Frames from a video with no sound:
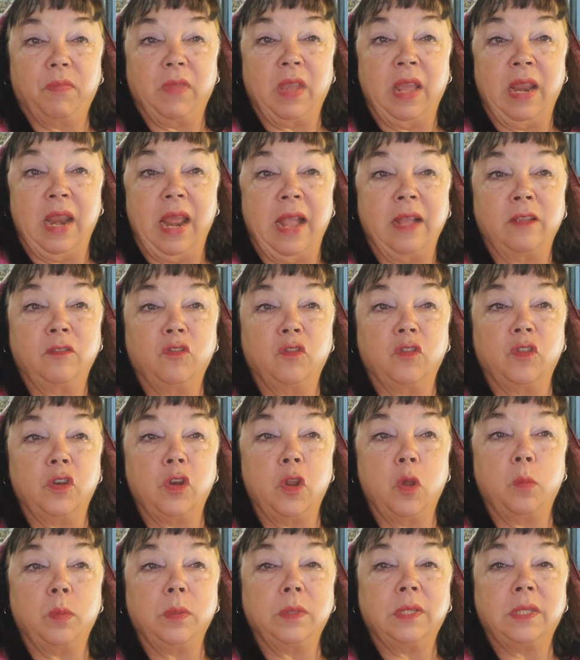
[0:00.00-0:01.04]
In answer, the
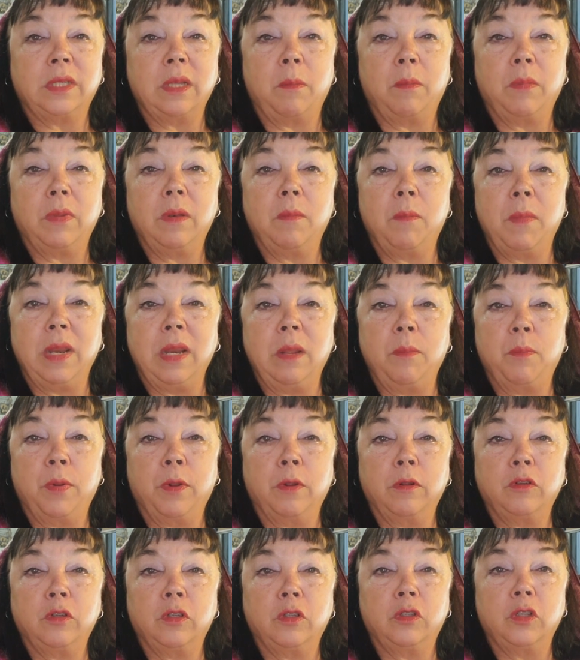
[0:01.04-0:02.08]
nobles summoned many
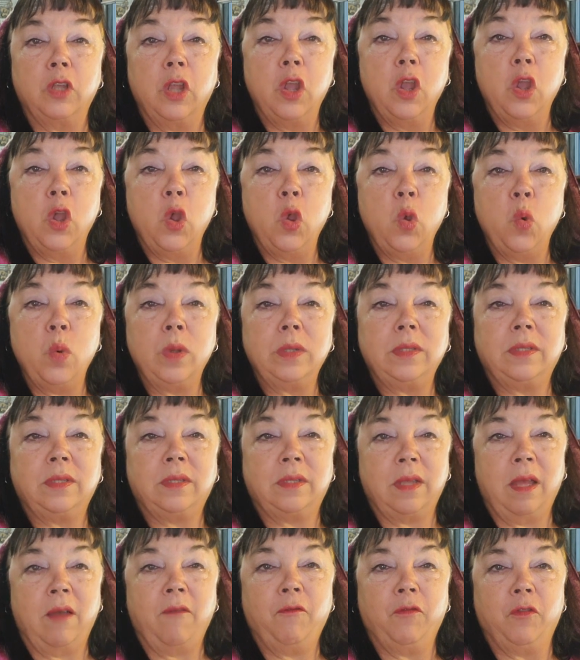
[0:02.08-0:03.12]
Persians who had
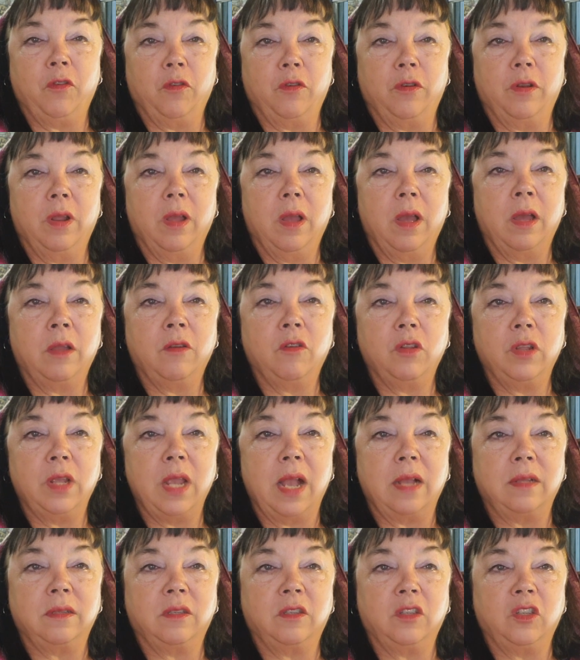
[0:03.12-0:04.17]
suffered under
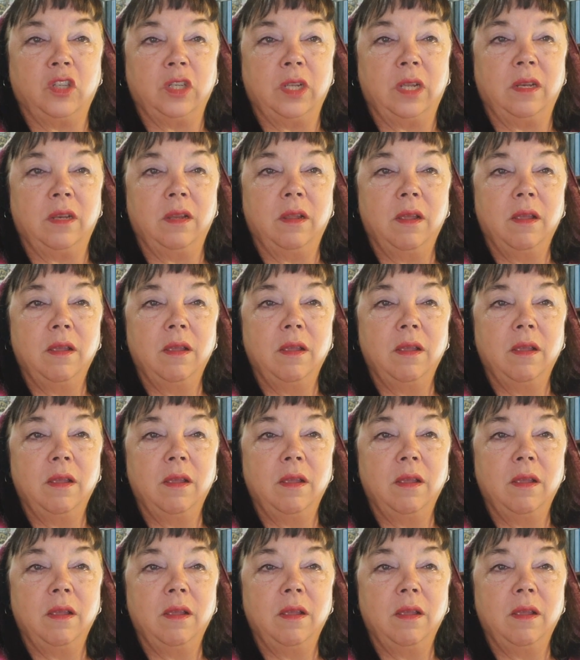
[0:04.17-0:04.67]
Yazdegerd.